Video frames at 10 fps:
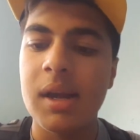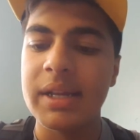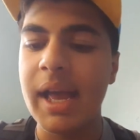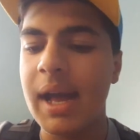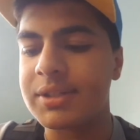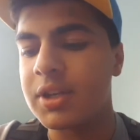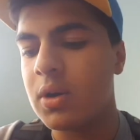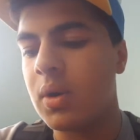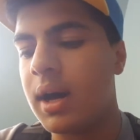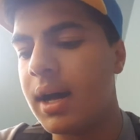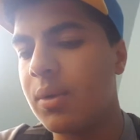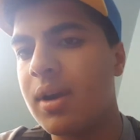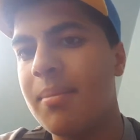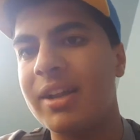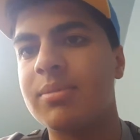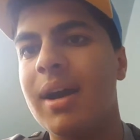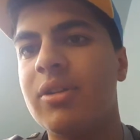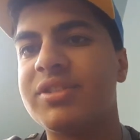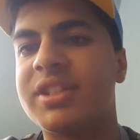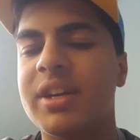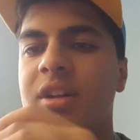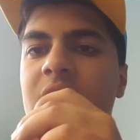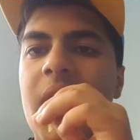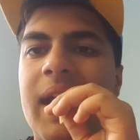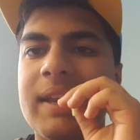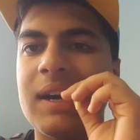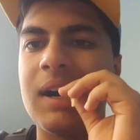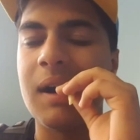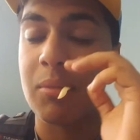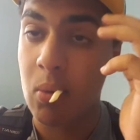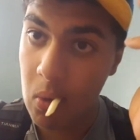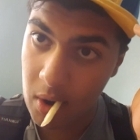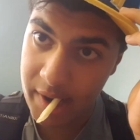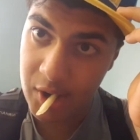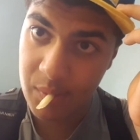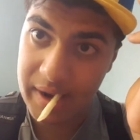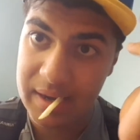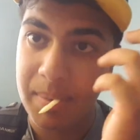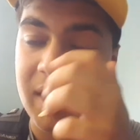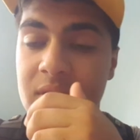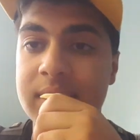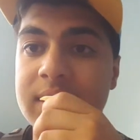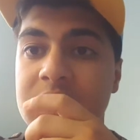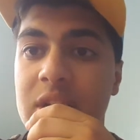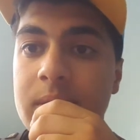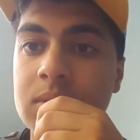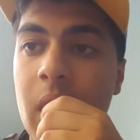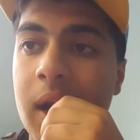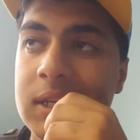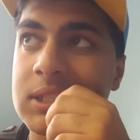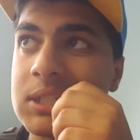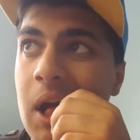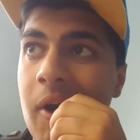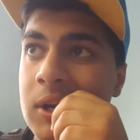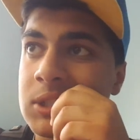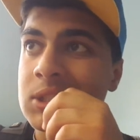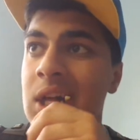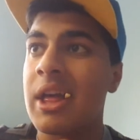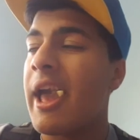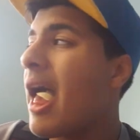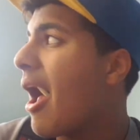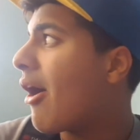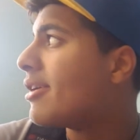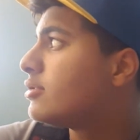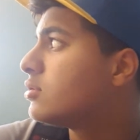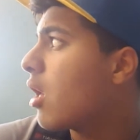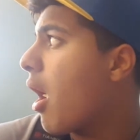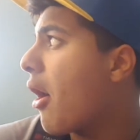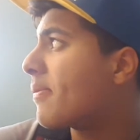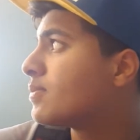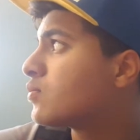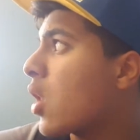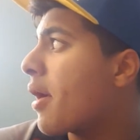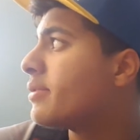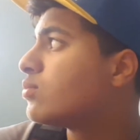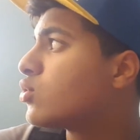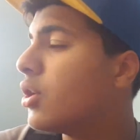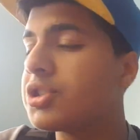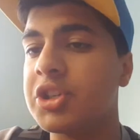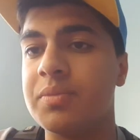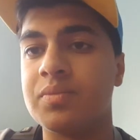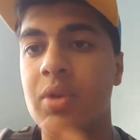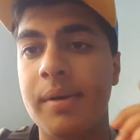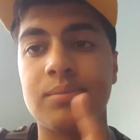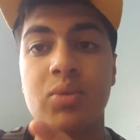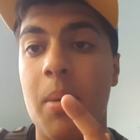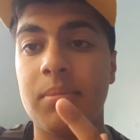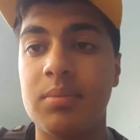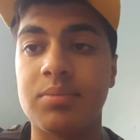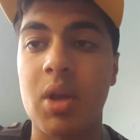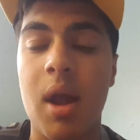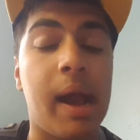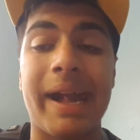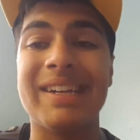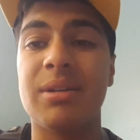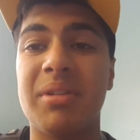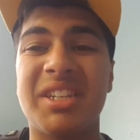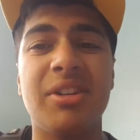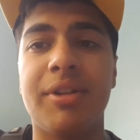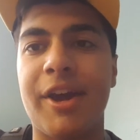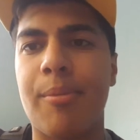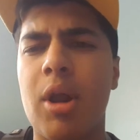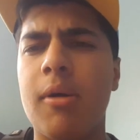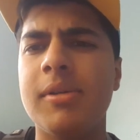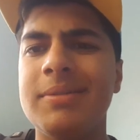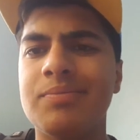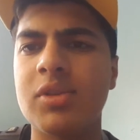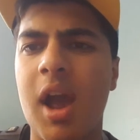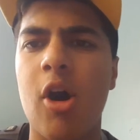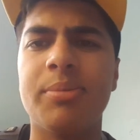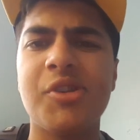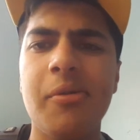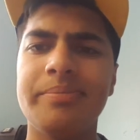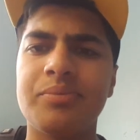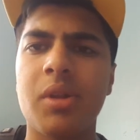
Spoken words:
we're at Magic Mountain still, and I'm a Warrior fan apparently, so yeah. You too. I guess I'm gonna see you later probably. I hope so.